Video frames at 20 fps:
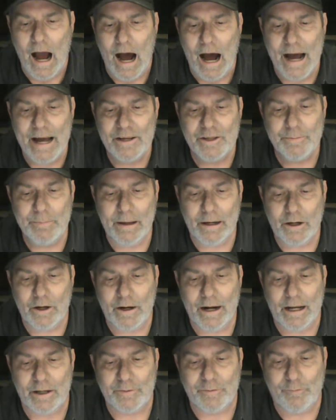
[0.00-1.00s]
Ice maker
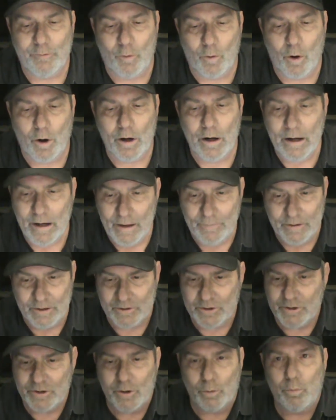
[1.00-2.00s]
has 4,
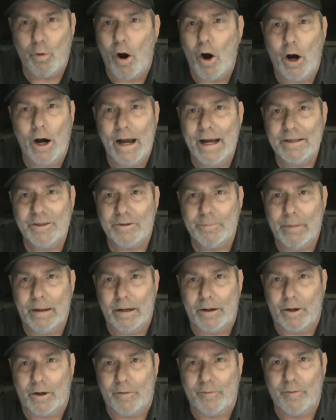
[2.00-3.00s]
this is the wrong ice
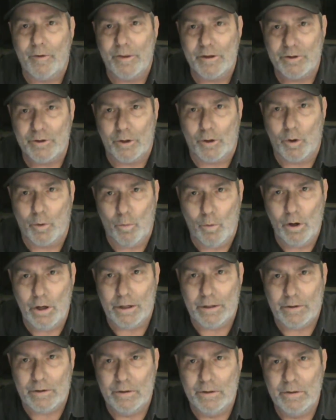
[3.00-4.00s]
maker for the
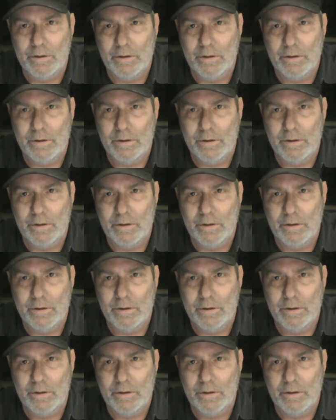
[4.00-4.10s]
01.